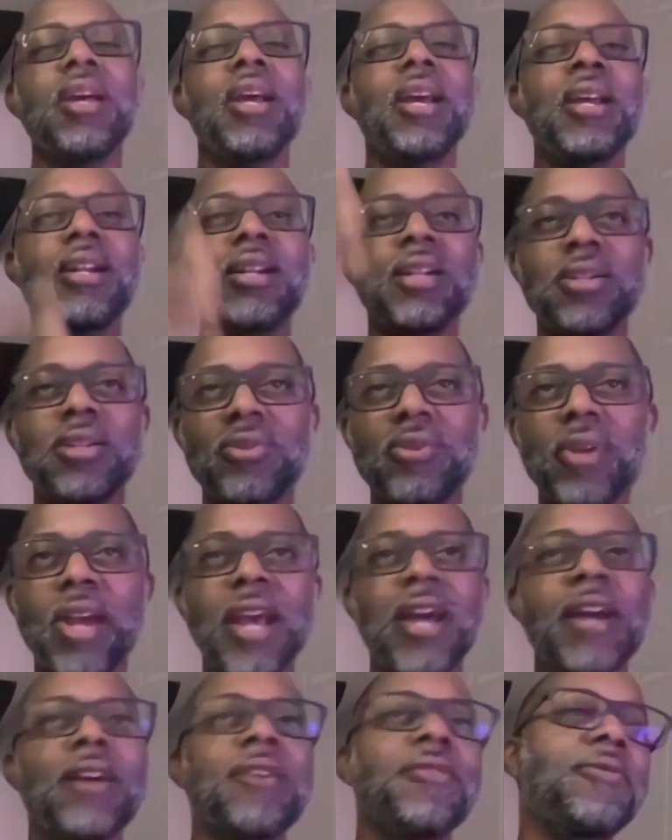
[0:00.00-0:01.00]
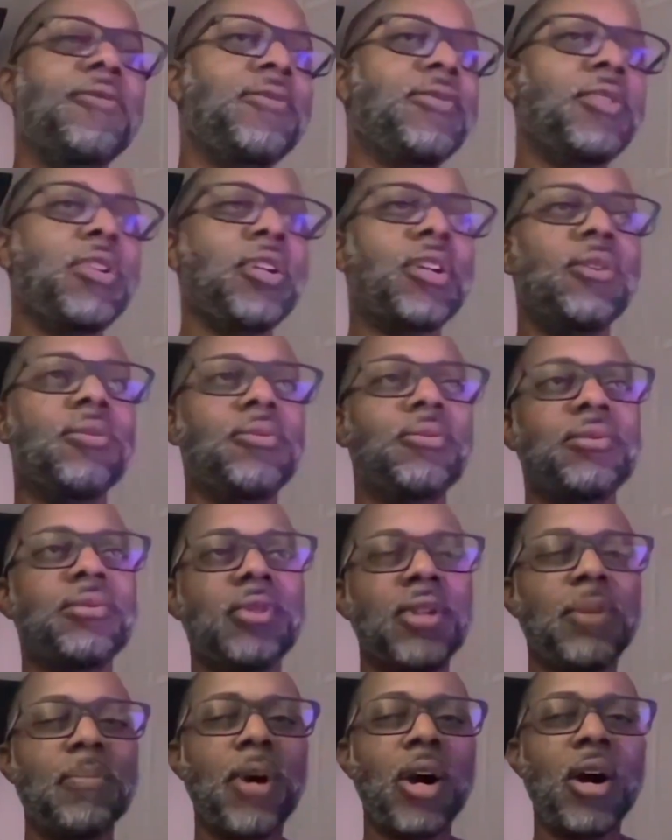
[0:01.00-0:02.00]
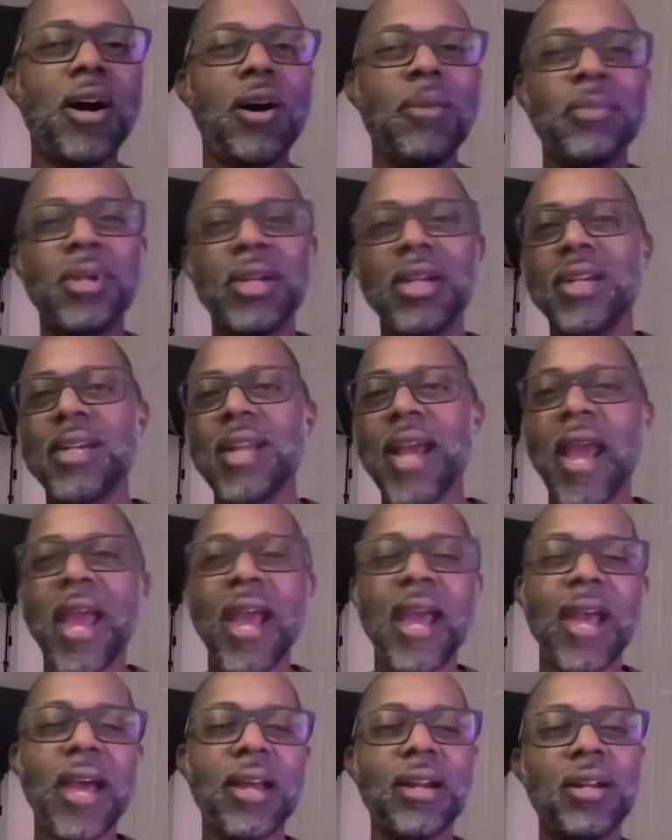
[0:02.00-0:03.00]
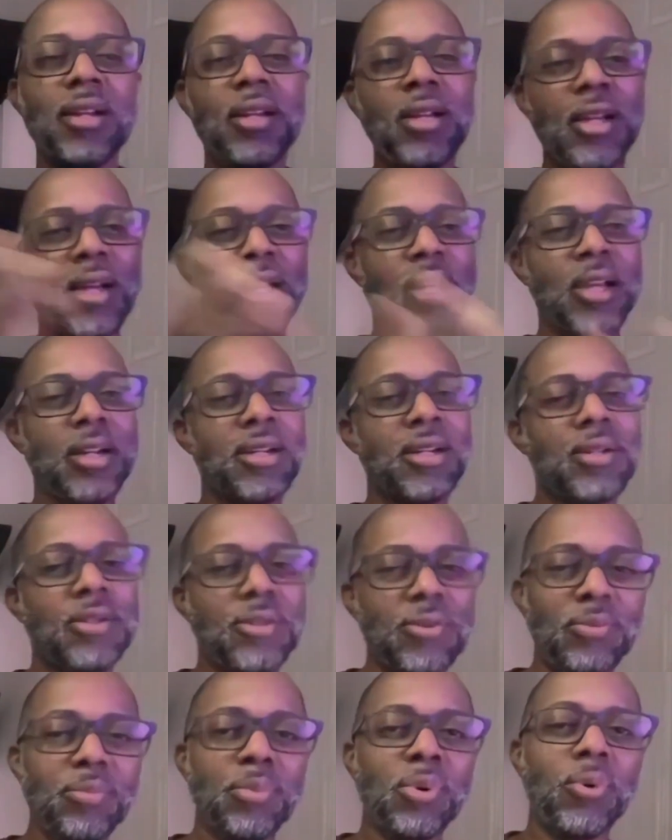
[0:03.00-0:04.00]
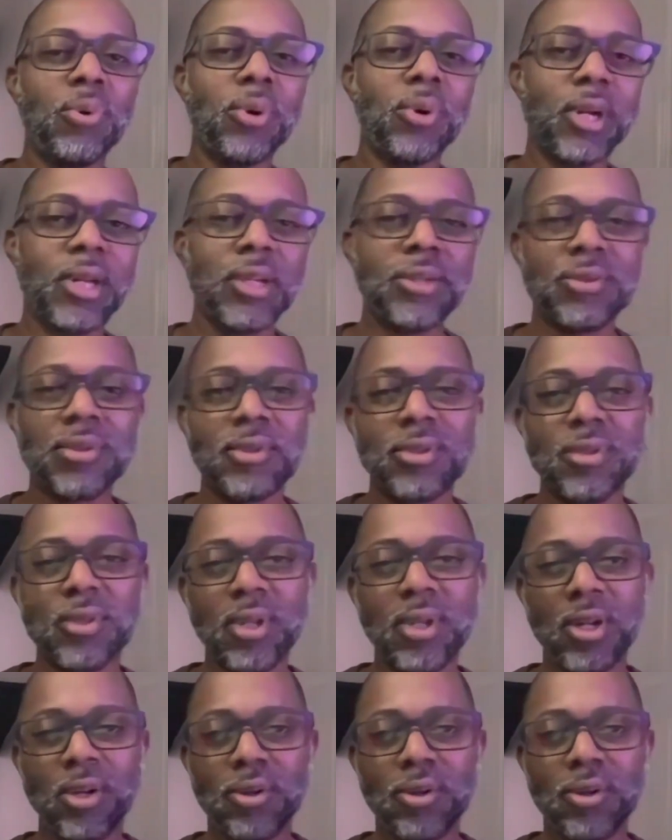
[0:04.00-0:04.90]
and then you have the mom and the dad and the two boys